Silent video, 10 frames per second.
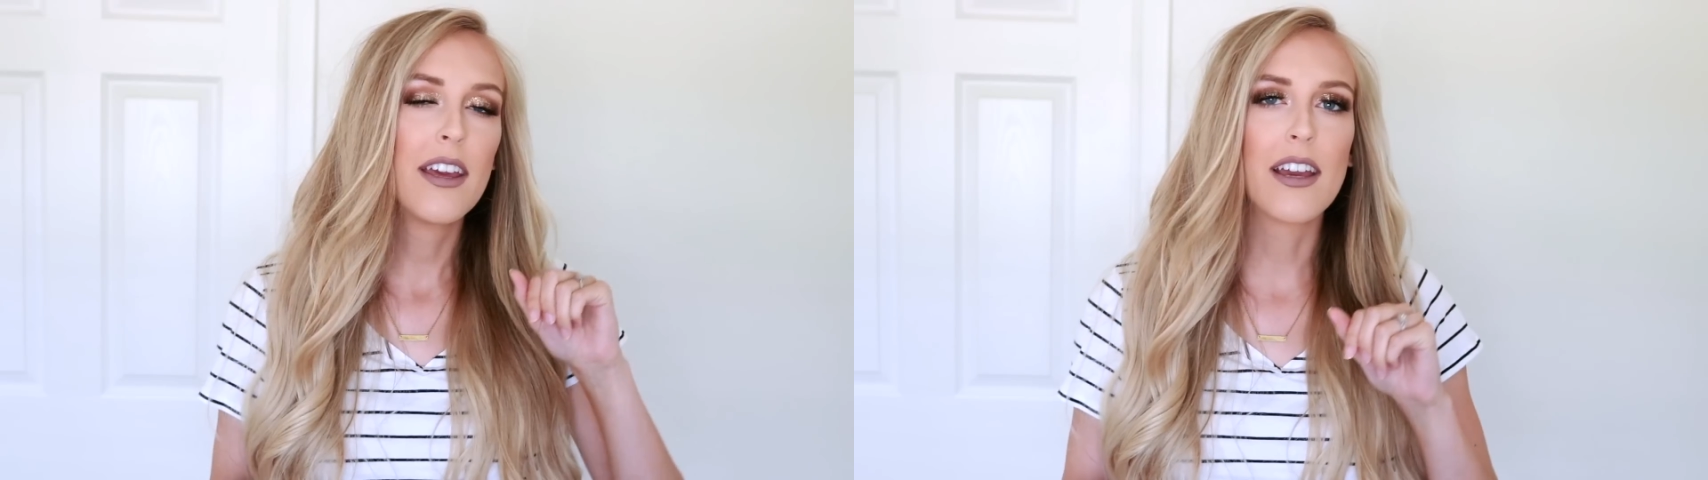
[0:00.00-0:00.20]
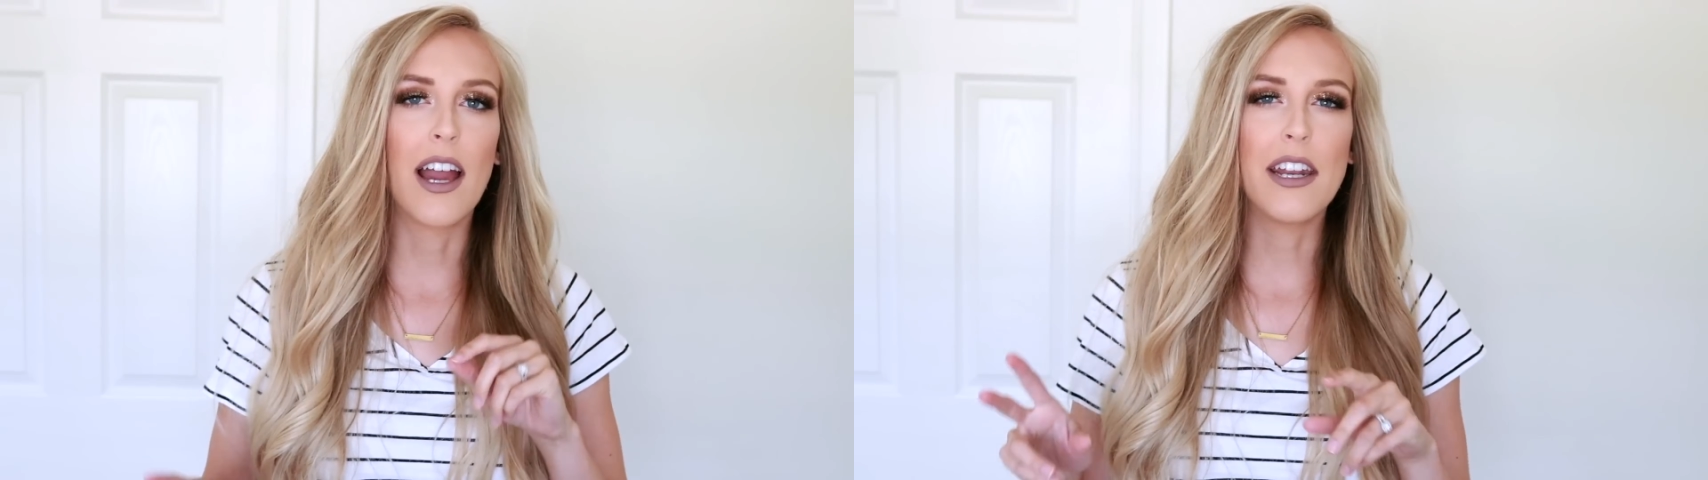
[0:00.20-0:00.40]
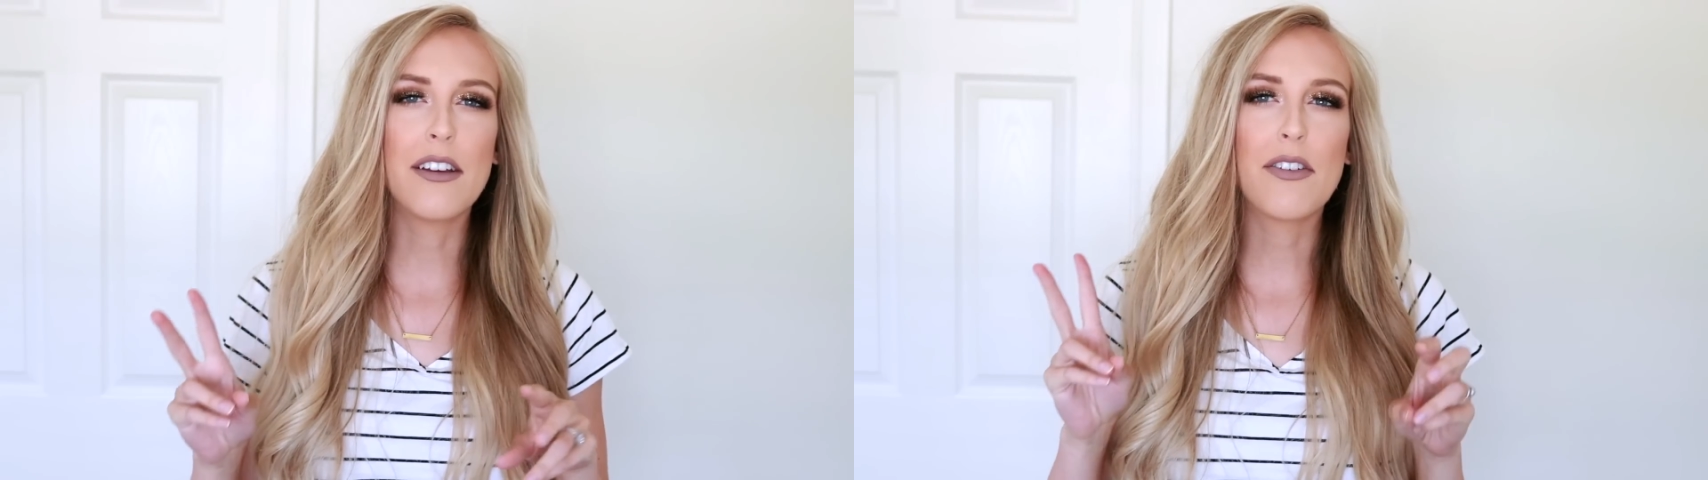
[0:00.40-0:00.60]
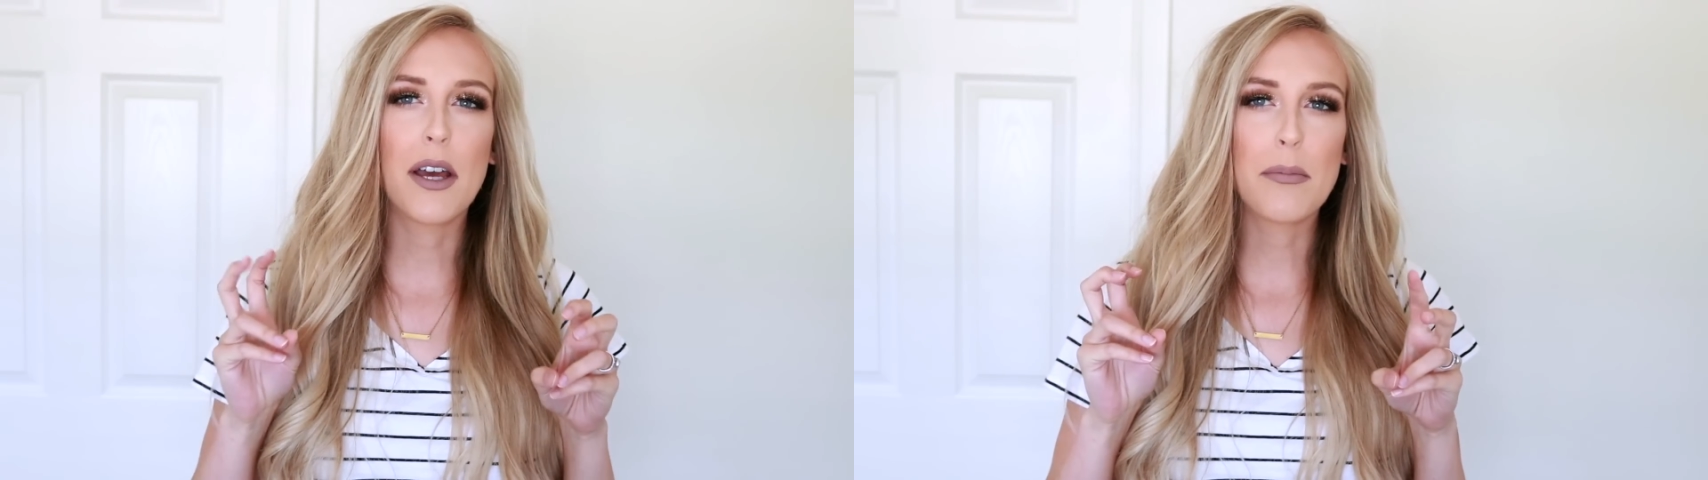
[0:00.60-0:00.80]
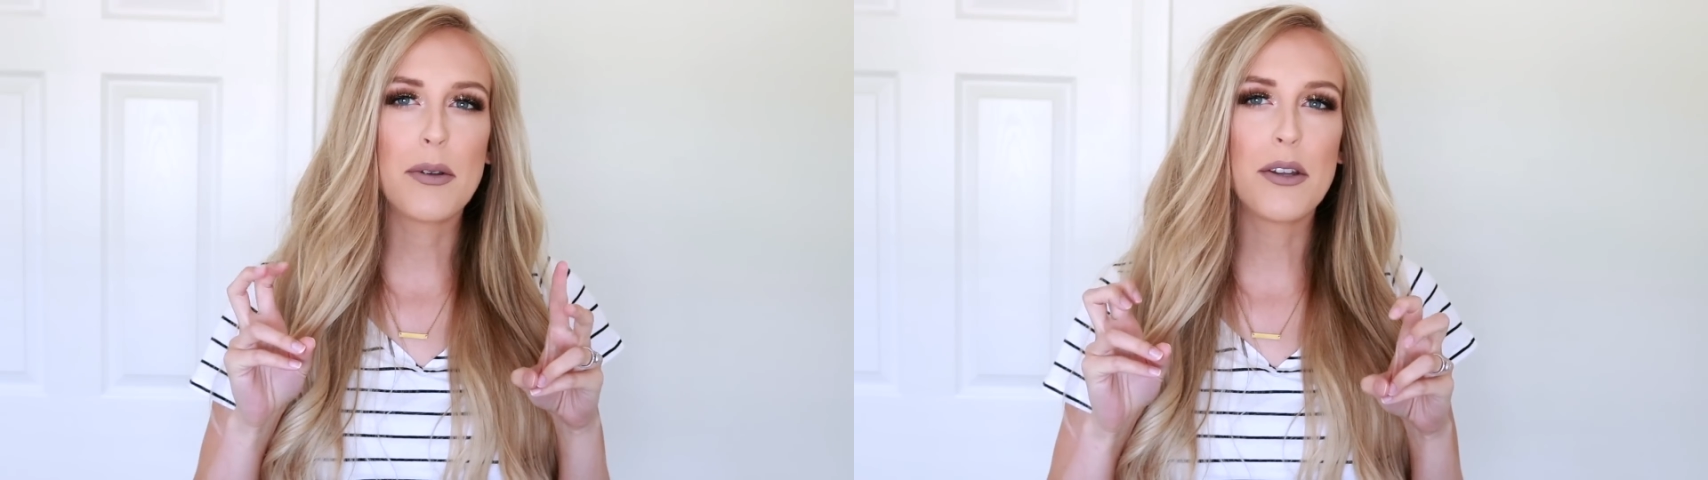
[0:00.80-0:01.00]
Kind of
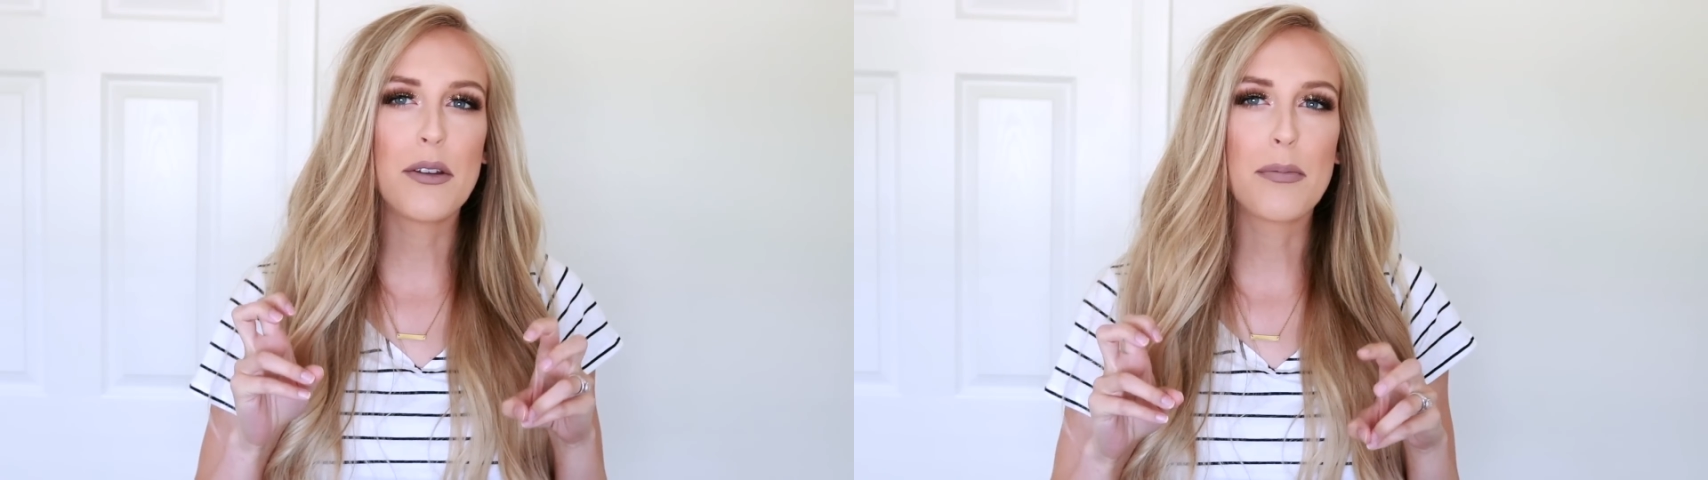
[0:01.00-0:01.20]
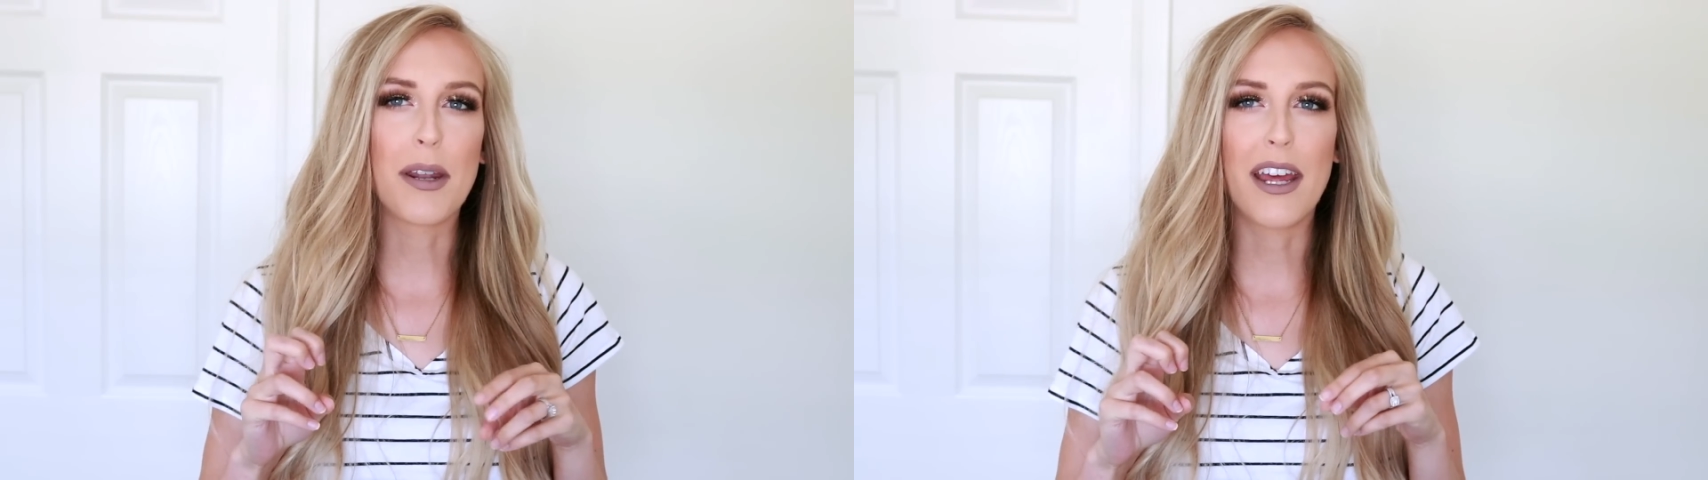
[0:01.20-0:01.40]
updos, but I